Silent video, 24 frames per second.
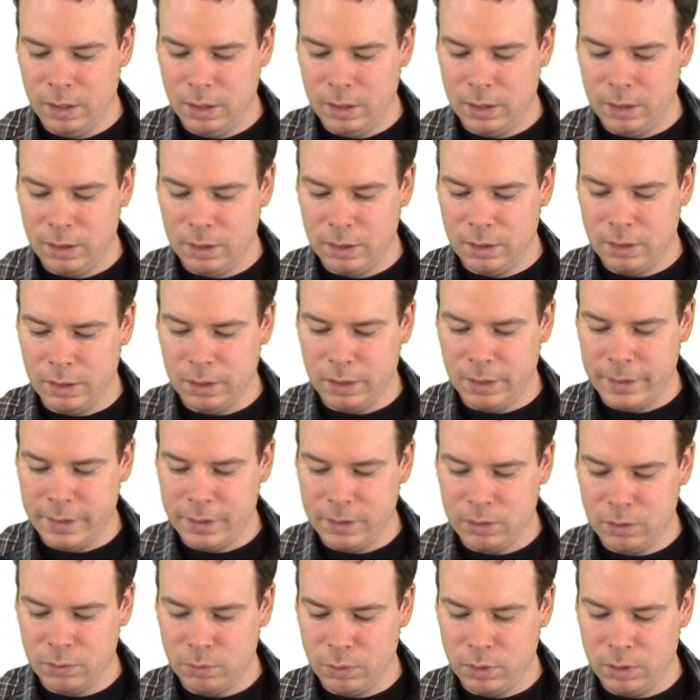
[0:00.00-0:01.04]
And then the
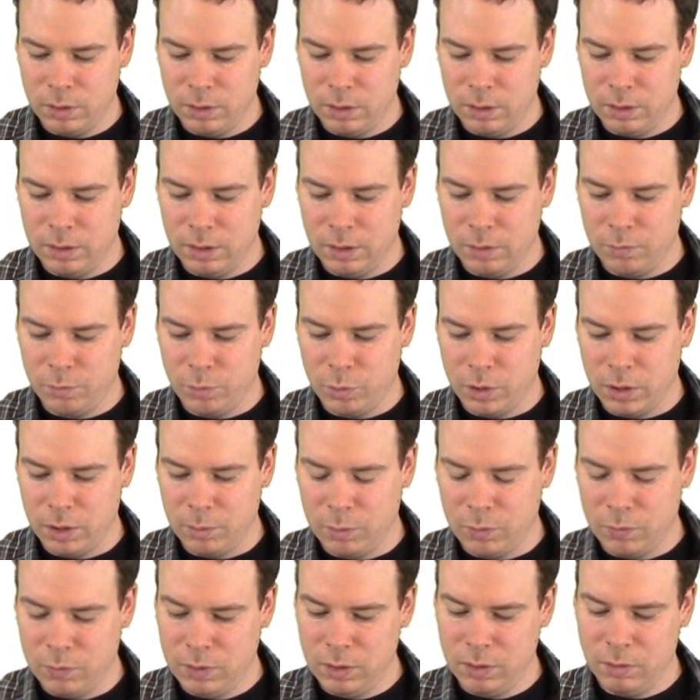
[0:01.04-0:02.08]
last one is f
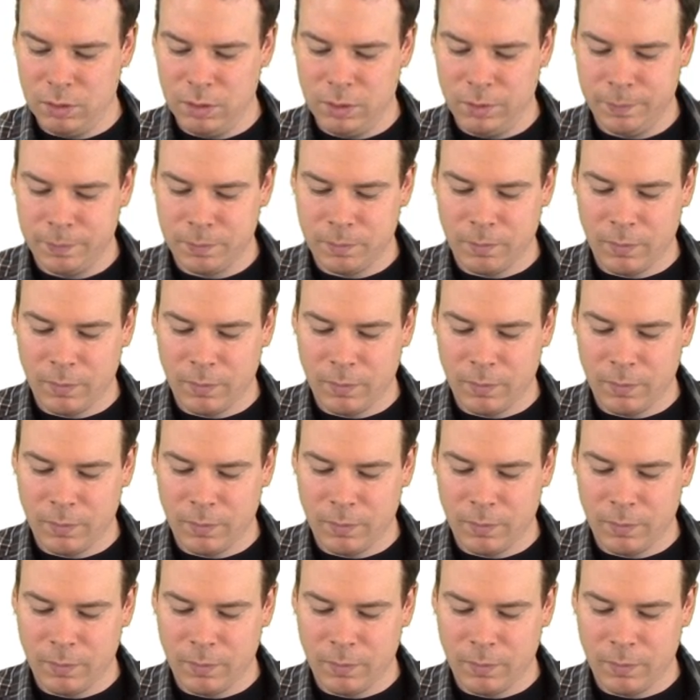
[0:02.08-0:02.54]
prime of 0.